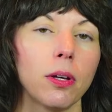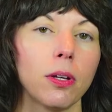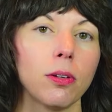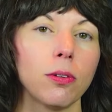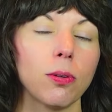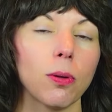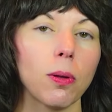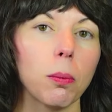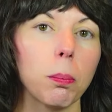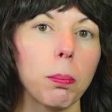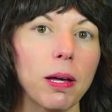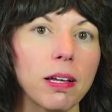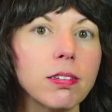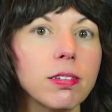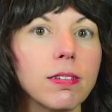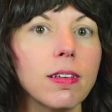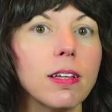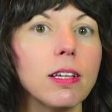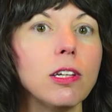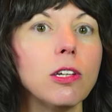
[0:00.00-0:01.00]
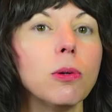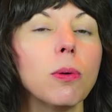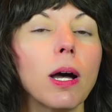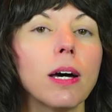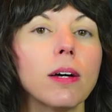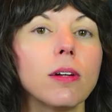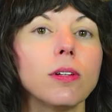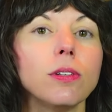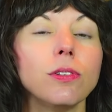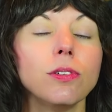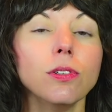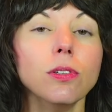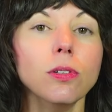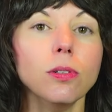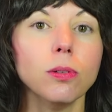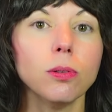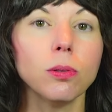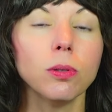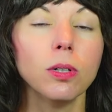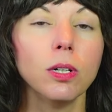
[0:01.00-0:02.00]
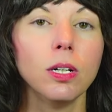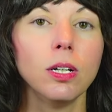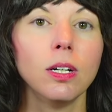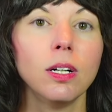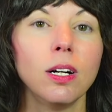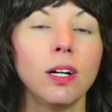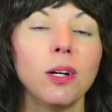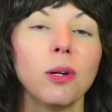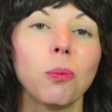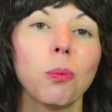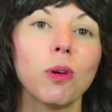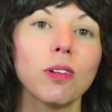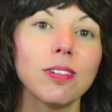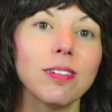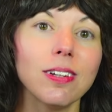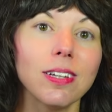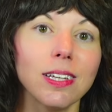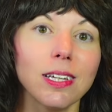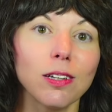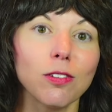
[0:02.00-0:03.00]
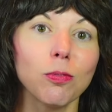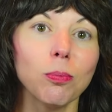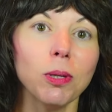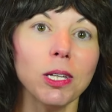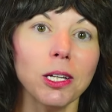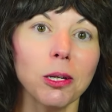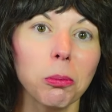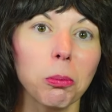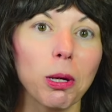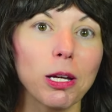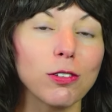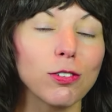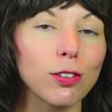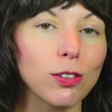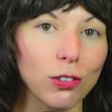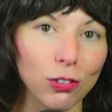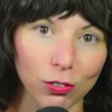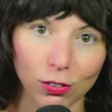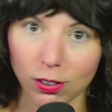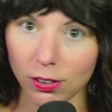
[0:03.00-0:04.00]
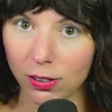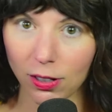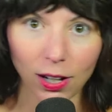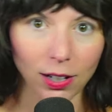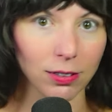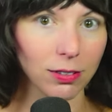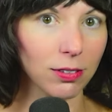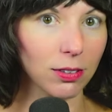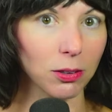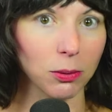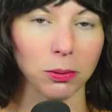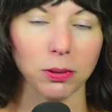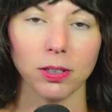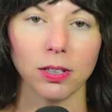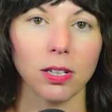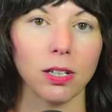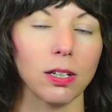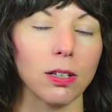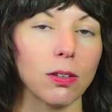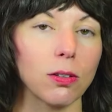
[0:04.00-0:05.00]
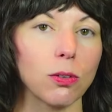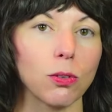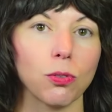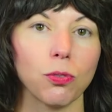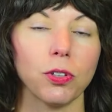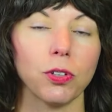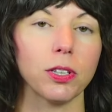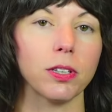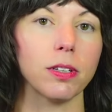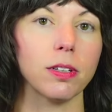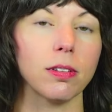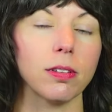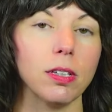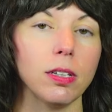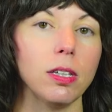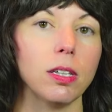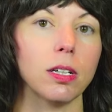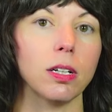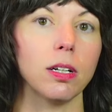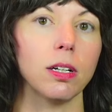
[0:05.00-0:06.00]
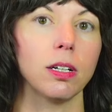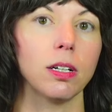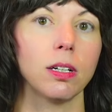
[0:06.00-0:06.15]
So the best they knew how to do was to give me a message to not deal with any of those feelings either.